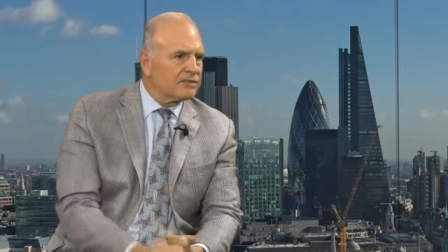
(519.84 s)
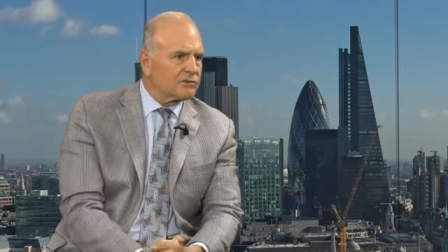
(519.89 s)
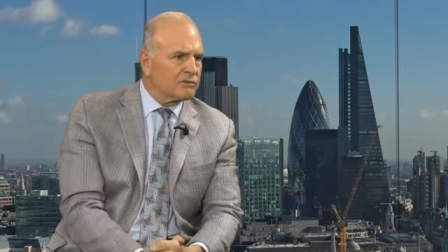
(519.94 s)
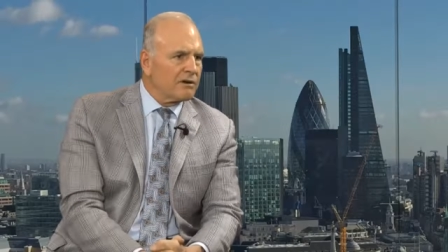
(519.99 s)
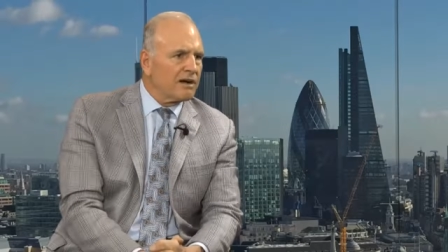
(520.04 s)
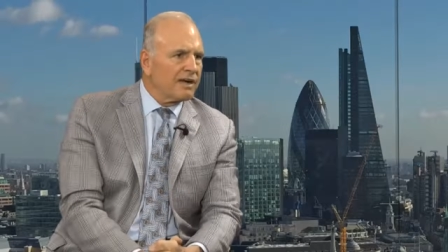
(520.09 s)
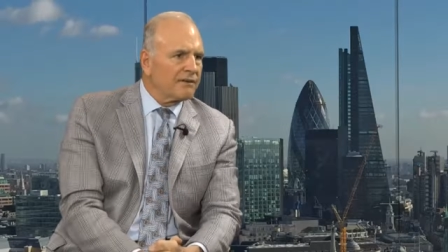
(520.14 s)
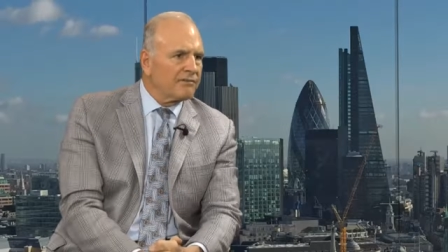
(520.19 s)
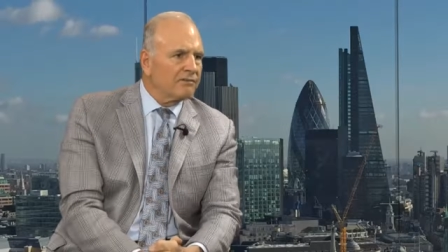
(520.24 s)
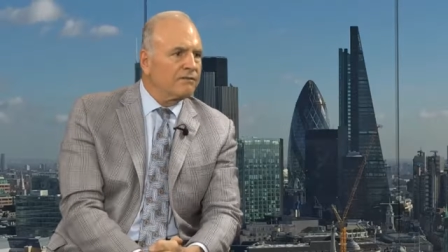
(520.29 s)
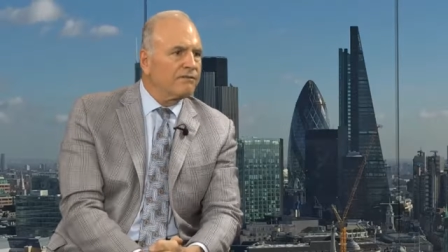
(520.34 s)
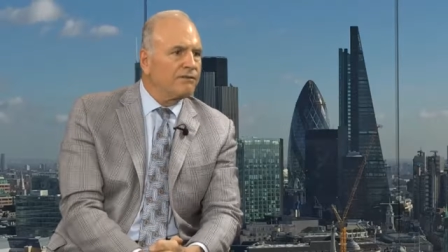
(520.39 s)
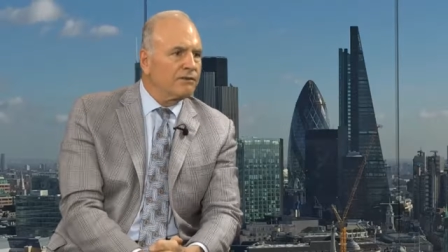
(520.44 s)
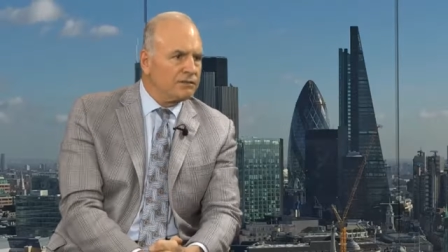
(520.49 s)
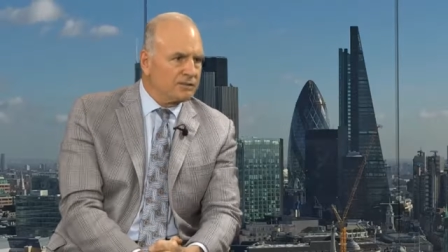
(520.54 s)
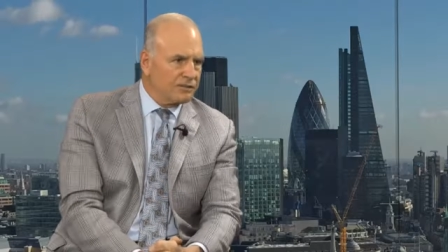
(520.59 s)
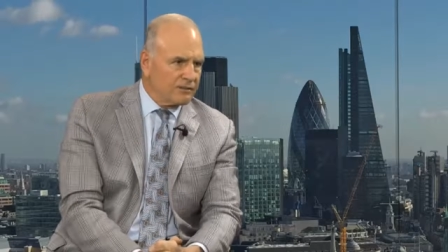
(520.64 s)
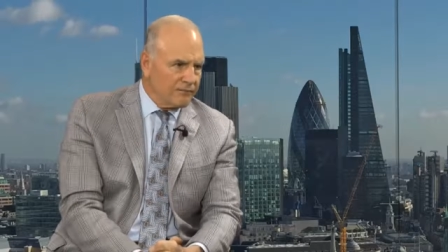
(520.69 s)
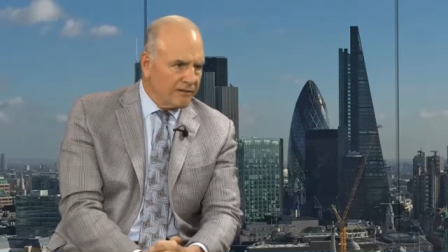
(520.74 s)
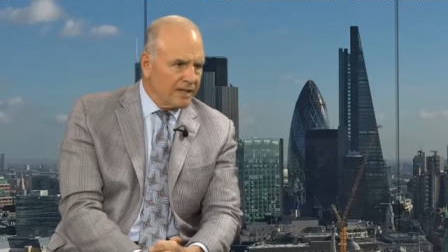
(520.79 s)
drive
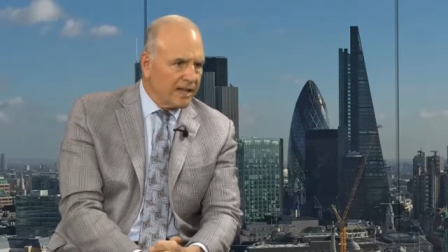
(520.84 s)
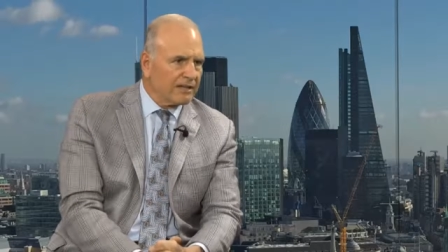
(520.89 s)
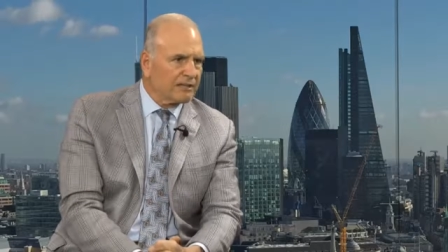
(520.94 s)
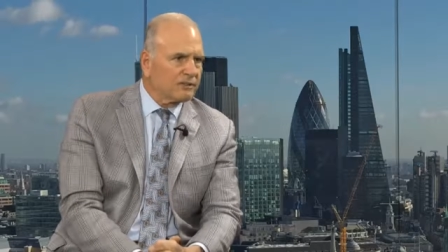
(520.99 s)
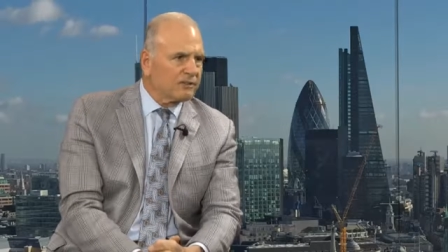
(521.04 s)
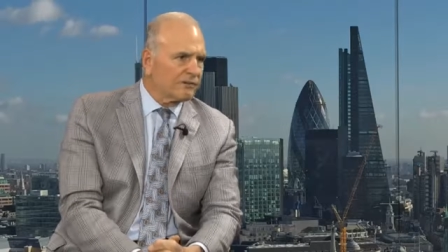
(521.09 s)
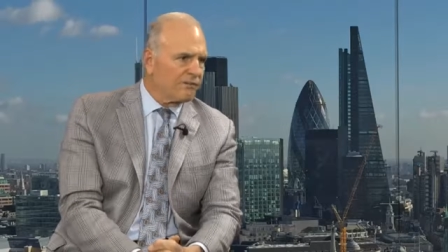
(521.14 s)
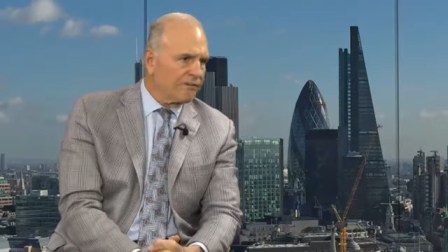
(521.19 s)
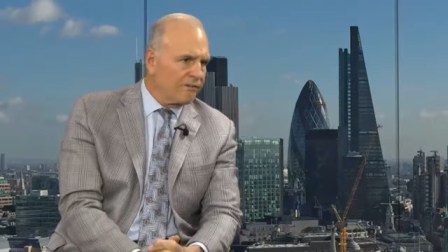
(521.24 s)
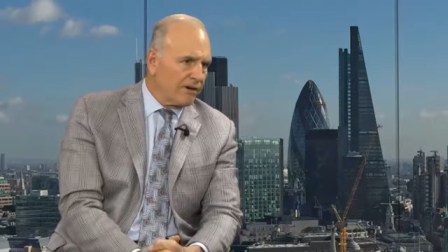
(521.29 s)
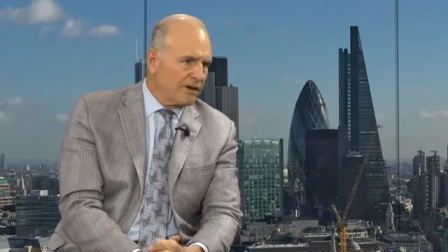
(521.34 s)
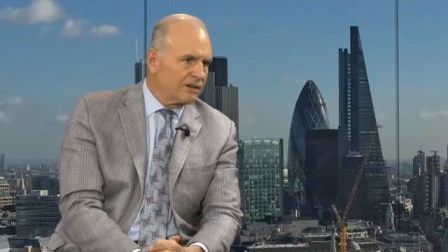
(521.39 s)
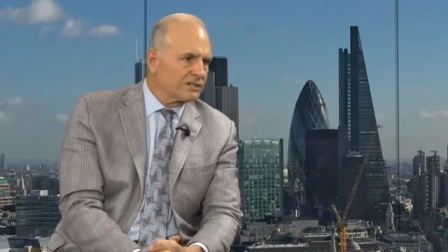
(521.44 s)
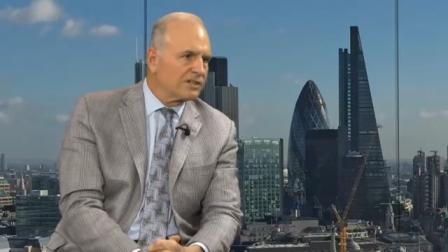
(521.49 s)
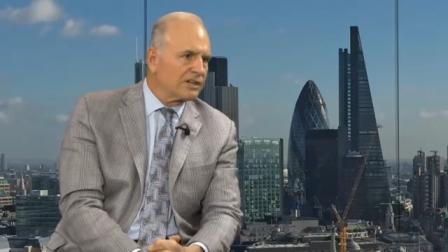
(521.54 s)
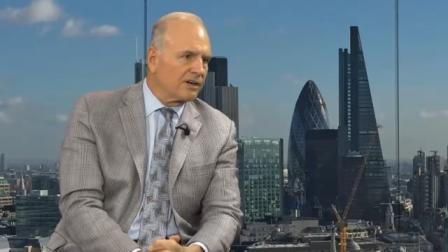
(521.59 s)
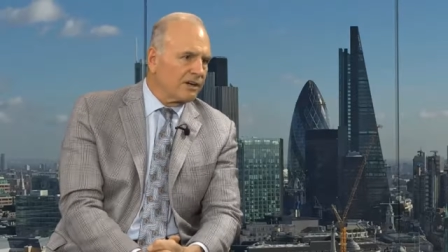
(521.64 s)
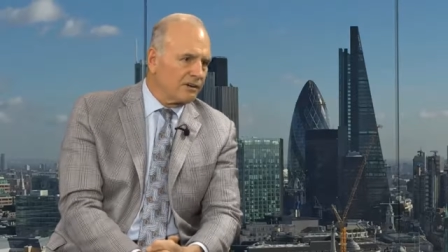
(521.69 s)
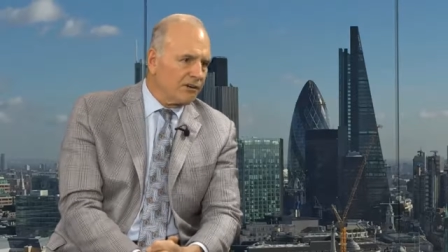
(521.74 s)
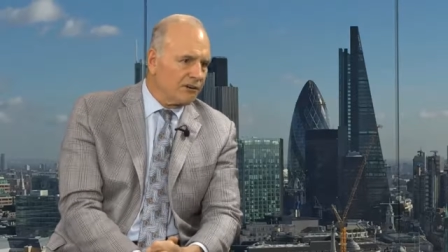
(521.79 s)
future value for our
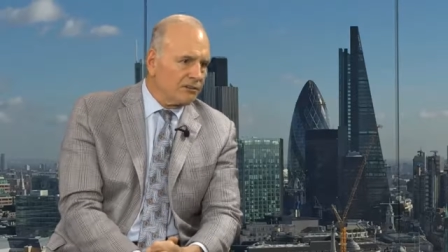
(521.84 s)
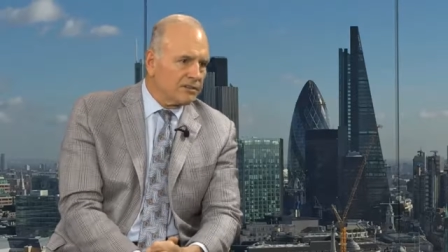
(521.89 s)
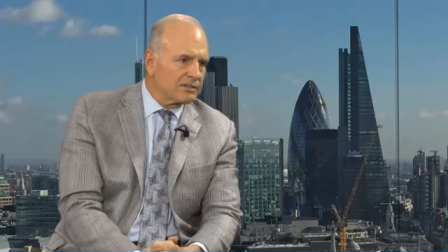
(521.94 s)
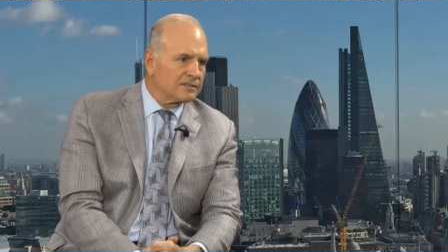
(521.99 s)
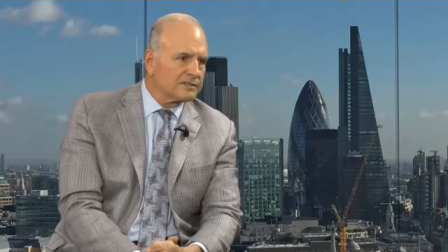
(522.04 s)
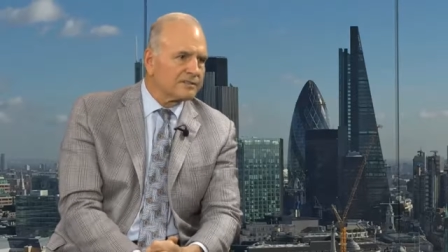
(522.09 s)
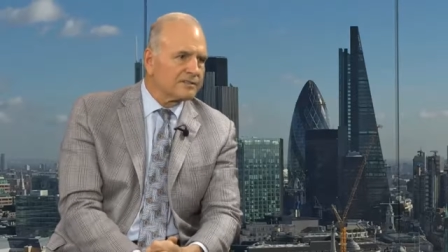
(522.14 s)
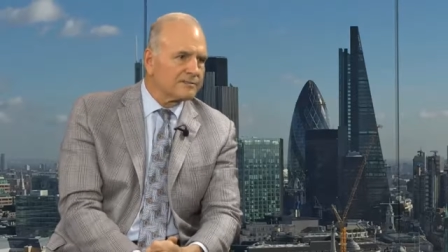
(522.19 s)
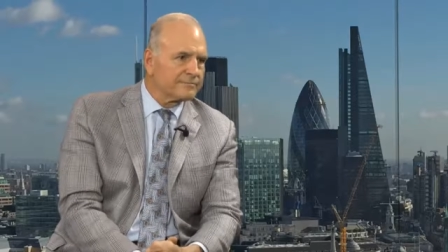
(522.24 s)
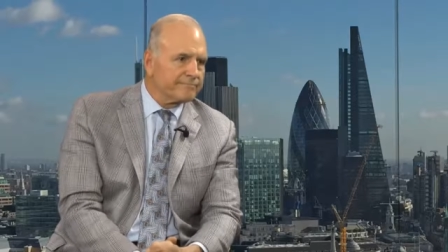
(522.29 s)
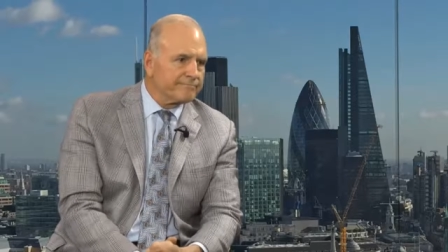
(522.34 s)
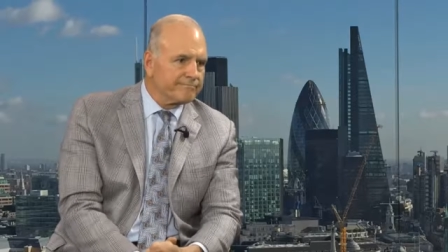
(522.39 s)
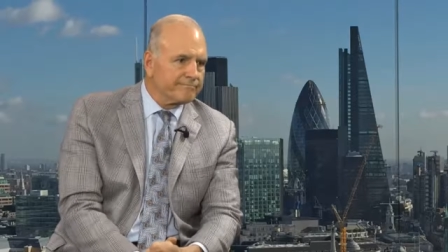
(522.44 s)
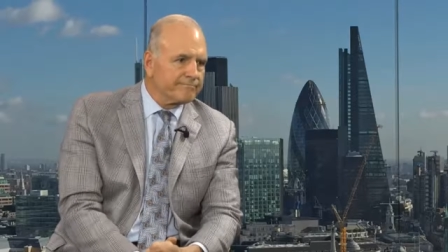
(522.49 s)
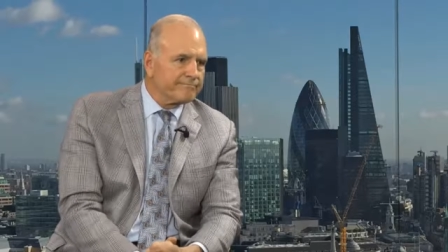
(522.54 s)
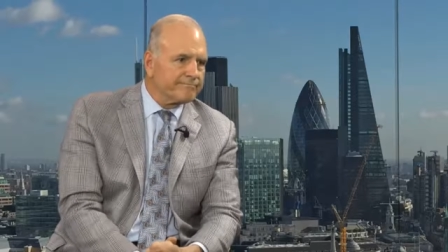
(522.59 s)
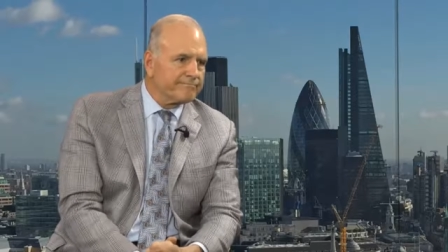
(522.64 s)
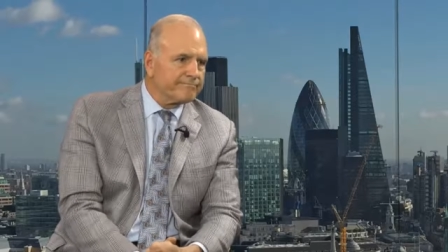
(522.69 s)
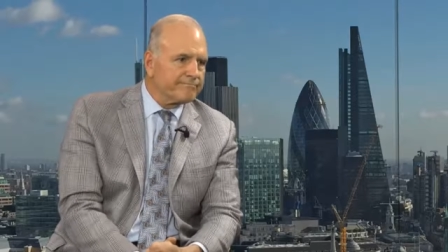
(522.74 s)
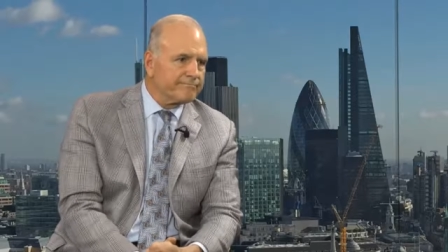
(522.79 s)
shareholders. And you,
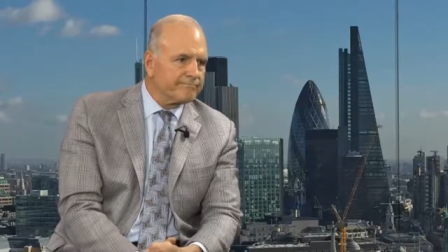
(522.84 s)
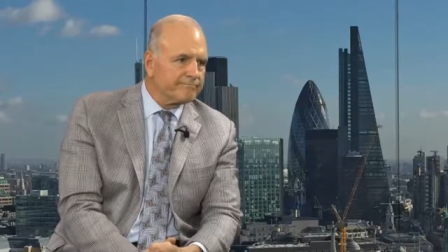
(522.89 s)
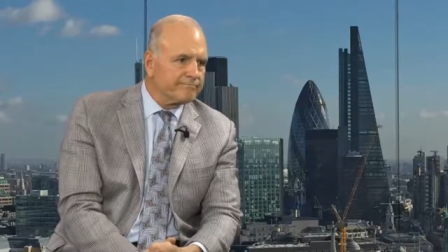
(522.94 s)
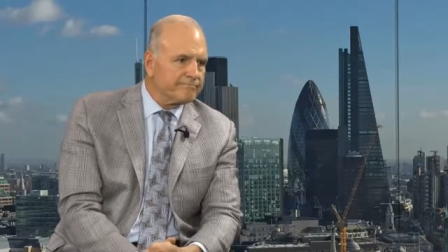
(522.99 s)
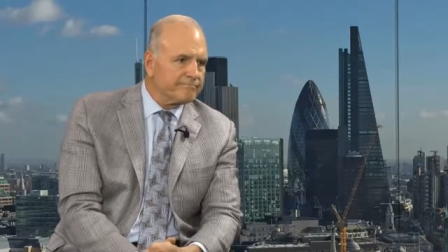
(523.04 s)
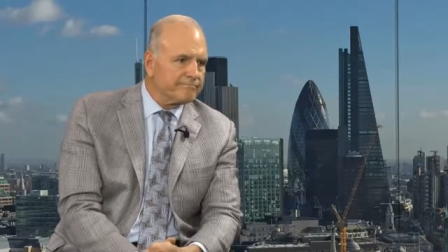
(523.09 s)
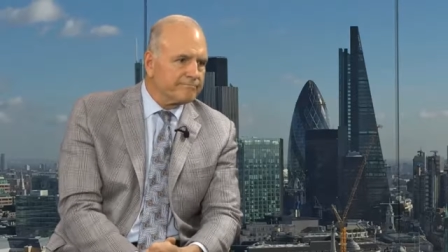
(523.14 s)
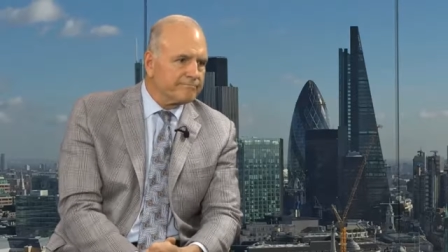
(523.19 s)
plenty of